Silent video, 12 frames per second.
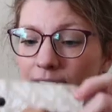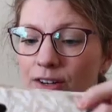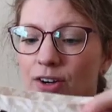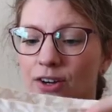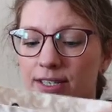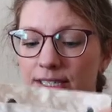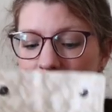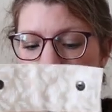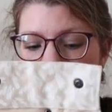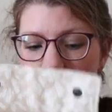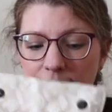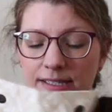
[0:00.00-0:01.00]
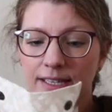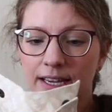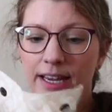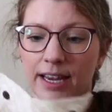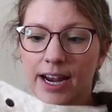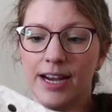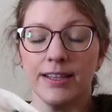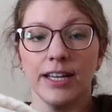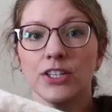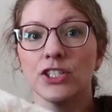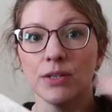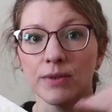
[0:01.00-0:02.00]
in her designs and
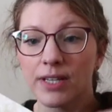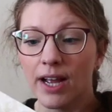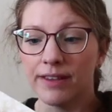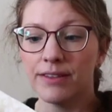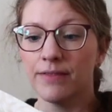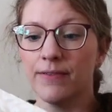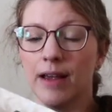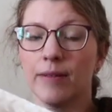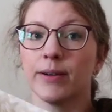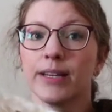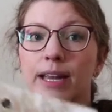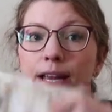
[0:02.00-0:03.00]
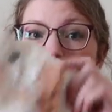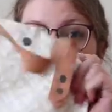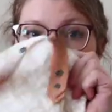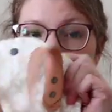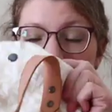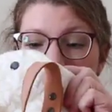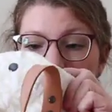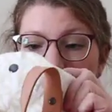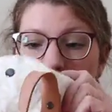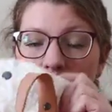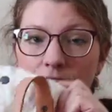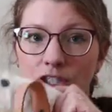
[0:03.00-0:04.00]
then she would cut the fabric and make these
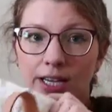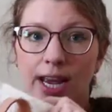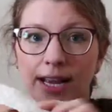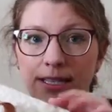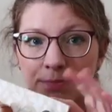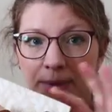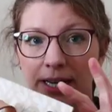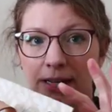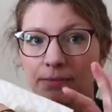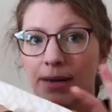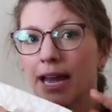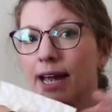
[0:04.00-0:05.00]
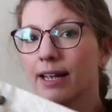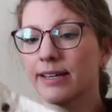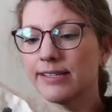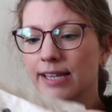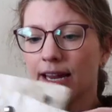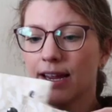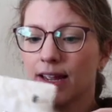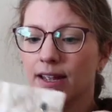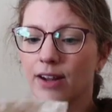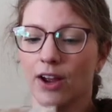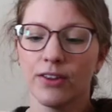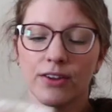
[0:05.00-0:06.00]
bags. She has bucket bags
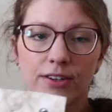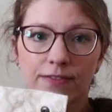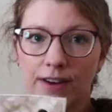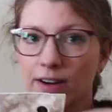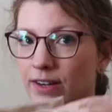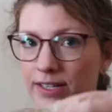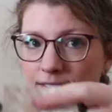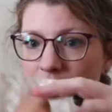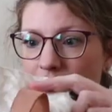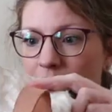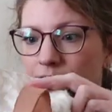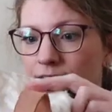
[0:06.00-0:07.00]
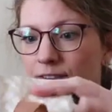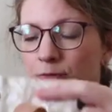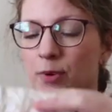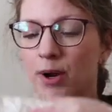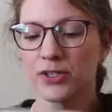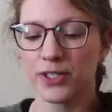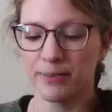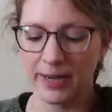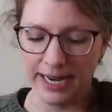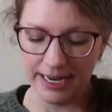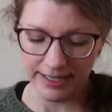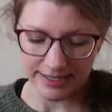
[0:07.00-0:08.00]
and other various styles of project
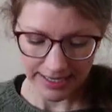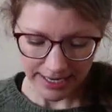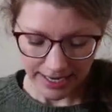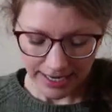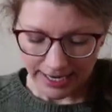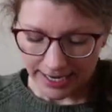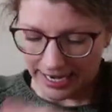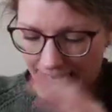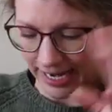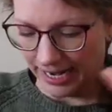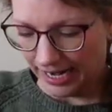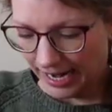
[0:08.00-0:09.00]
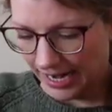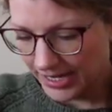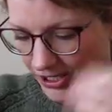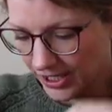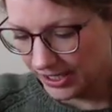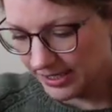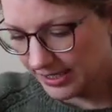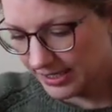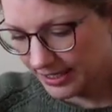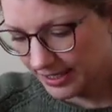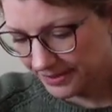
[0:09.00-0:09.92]
bags and I just,